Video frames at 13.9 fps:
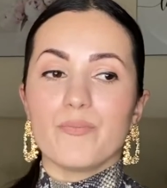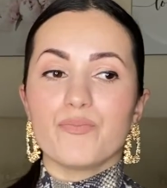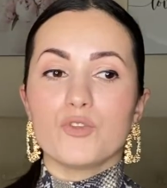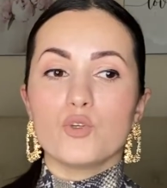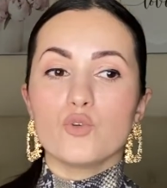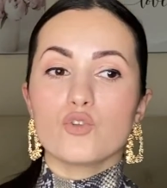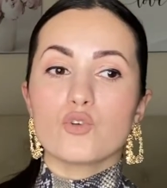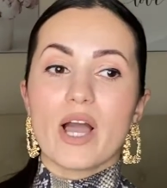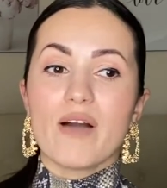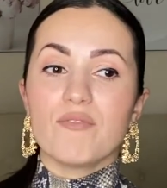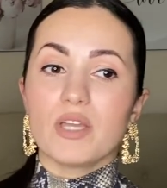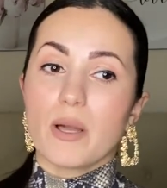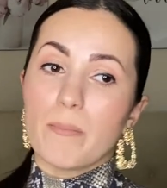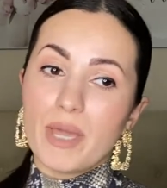due to
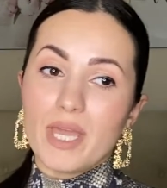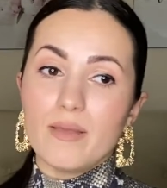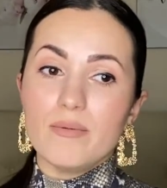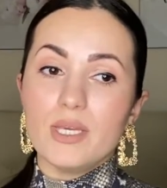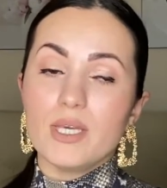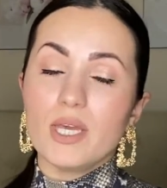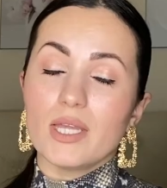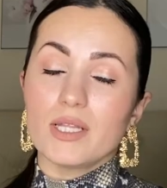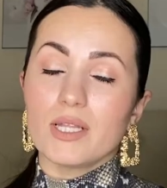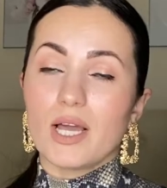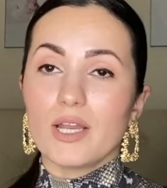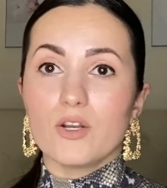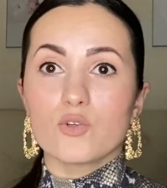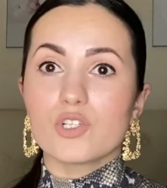having a baby, and
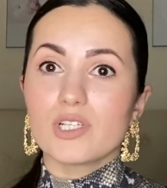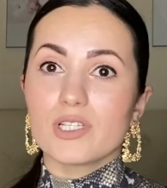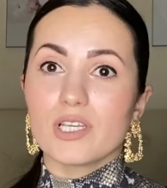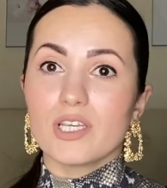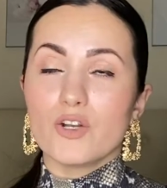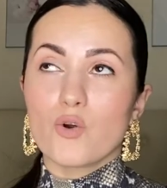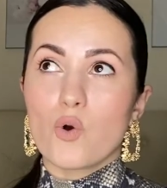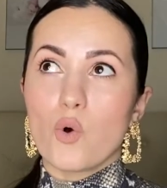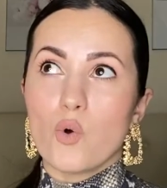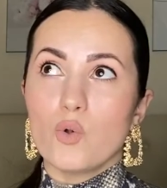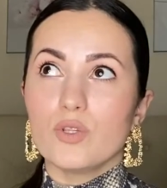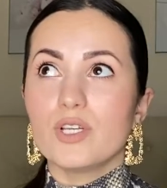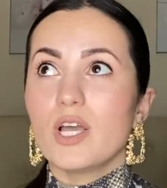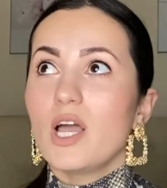I know she's a year
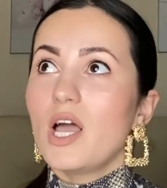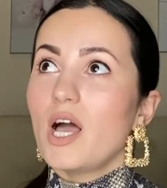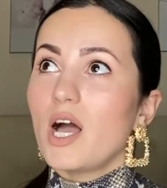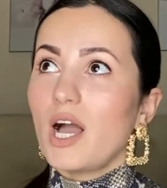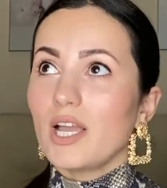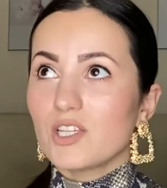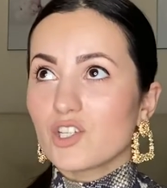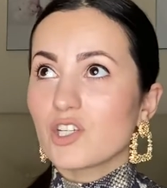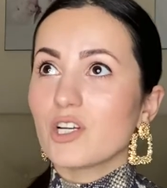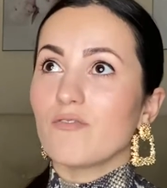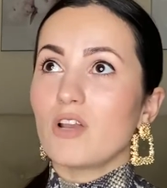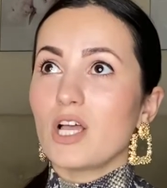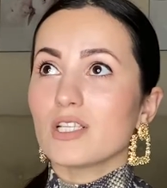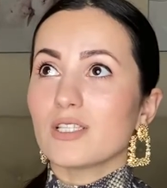old, I should
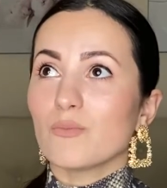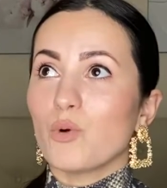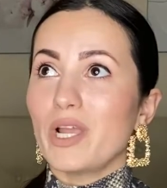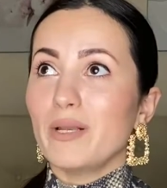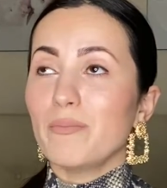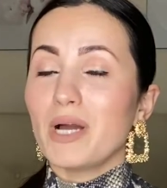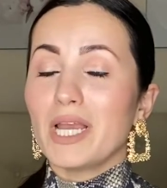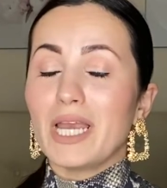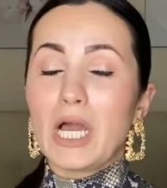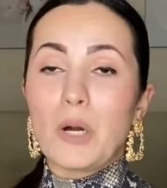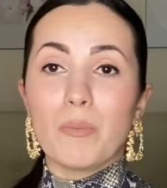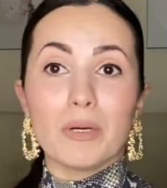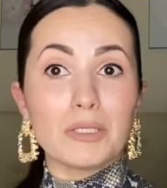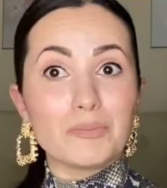have lost some weight by
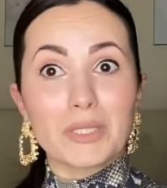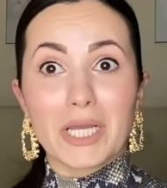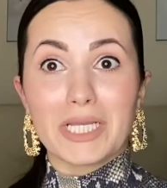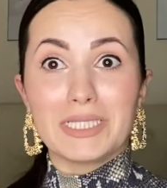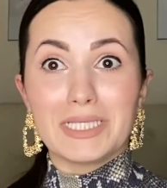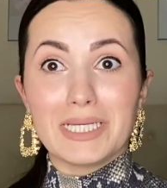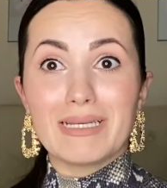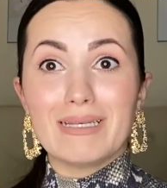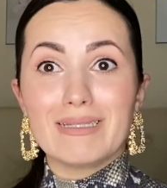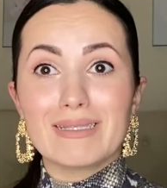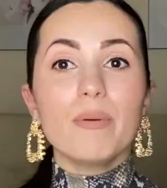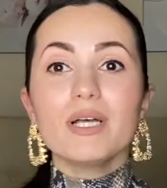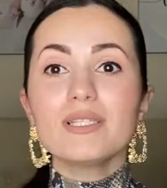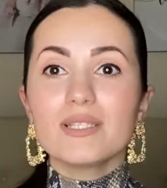now, but I
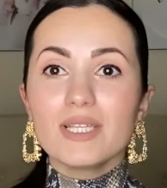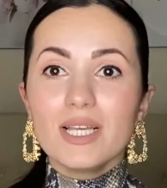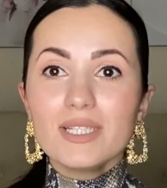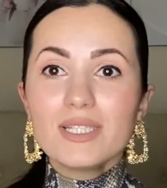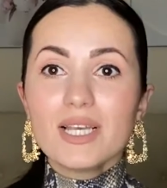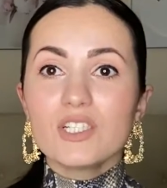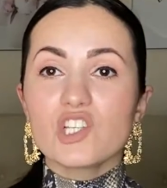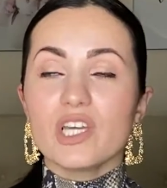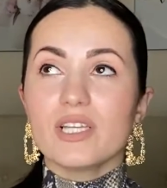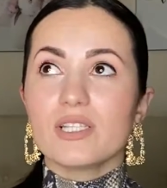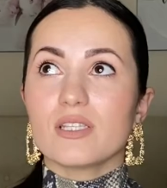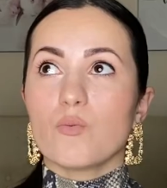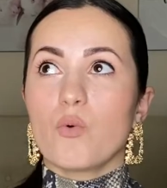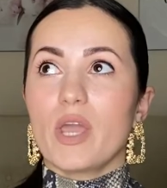didn't. But since I
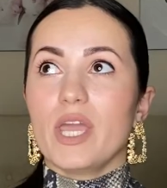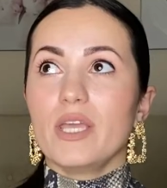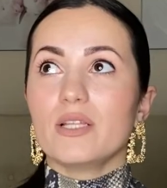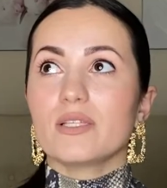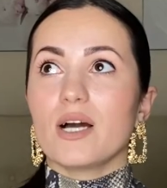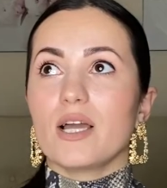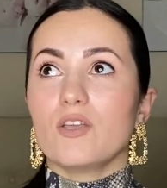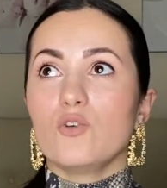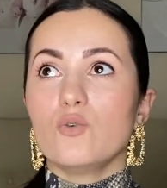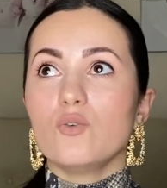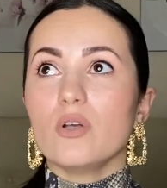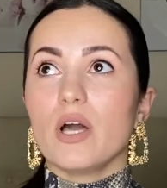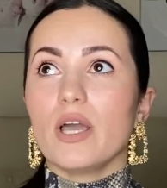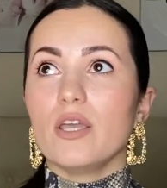gained some weight,
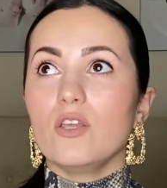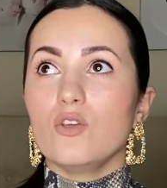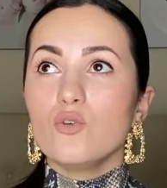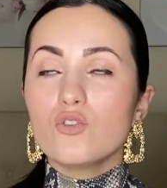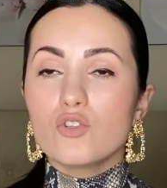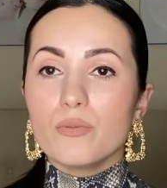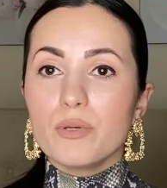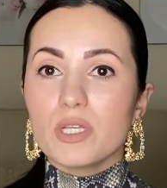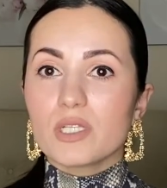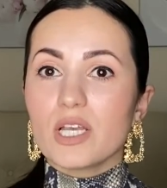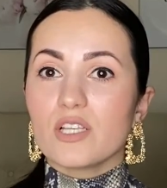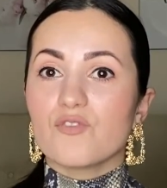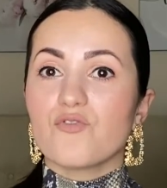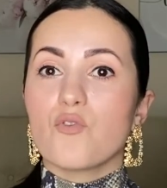I used to be a
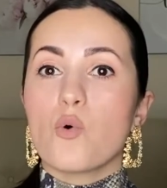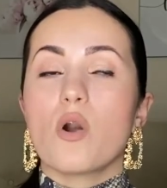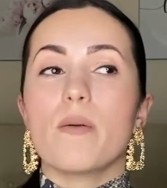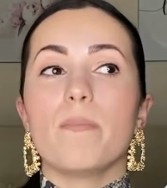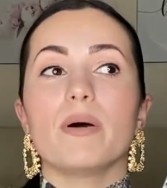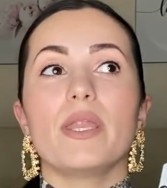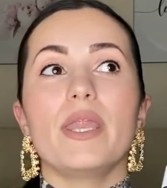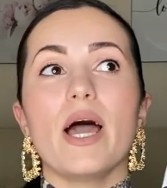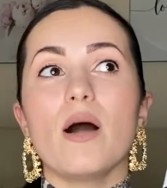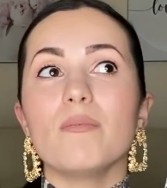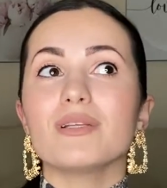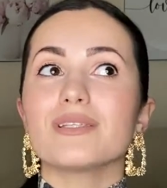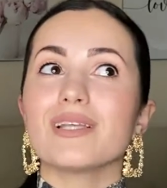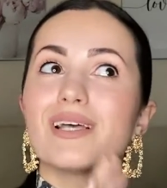size 4, but now
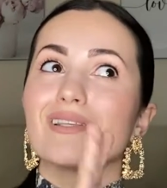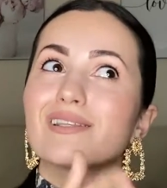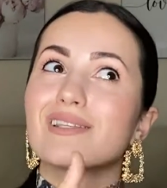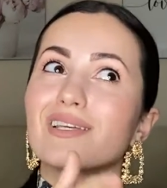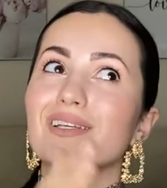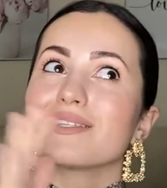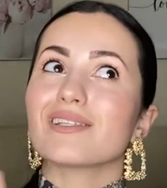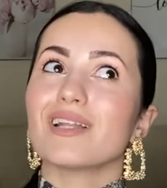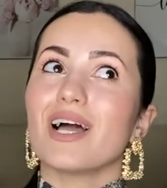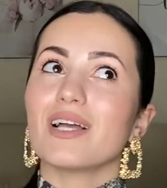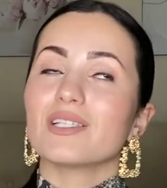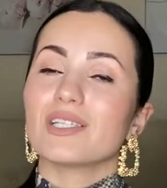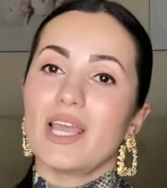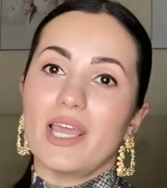I'm a size
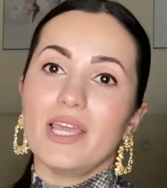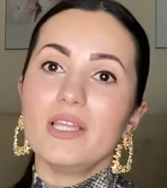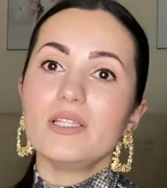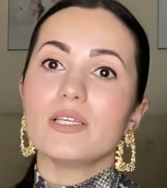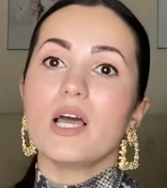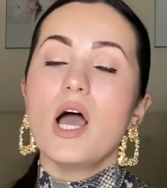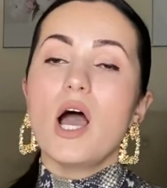6/8.